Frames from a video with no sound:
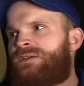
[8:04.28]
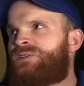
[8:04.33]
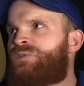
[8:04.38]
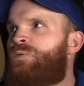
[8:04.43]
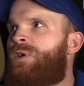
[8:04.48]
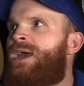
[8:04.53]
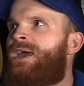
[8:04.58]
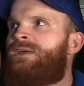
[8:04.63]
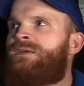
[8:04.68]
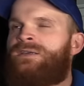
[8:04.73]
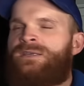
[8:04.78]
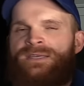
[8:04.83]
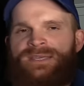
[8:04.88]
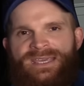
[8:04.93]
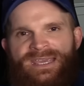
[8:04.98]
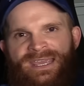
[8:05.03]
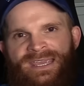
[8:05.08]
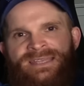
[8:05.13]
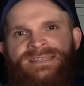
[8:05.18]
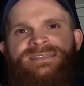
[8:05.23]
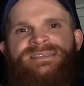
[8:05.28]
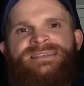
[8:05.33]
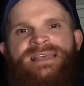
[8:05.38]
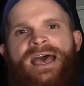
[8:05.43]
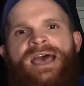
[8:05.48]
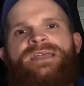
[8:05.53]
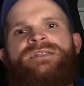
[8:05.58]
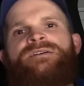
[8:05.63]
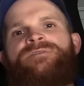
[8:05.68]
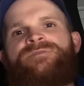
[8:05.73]
its way
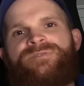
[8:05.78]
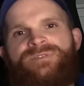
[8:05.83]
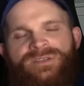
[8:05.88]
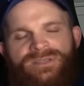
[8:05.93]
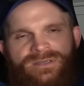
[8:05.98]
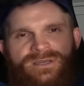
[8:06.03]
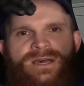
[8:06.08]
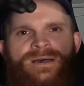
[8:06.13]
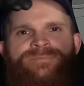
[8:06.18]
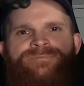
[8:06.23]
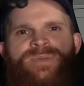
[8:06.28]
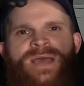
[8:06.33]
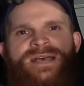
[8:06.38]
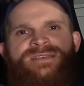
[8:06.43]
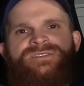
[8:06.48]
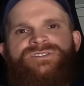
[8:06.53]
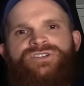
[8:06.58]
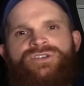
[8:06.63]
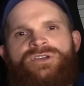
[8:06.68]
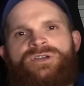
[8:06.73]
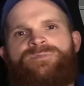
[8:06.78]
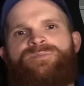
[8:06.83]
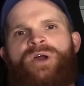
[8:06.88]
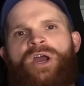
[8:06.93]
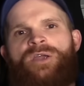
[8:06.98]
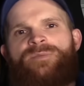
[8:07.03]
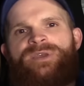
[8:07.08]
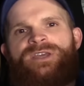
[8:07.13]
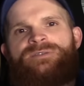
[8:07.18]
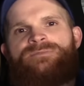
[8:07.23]
inside of the uh, passenger
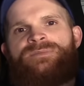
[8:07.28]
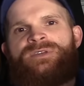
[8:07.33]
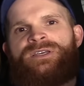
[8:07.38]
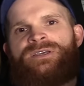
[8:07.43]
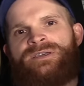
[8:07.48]
compartment,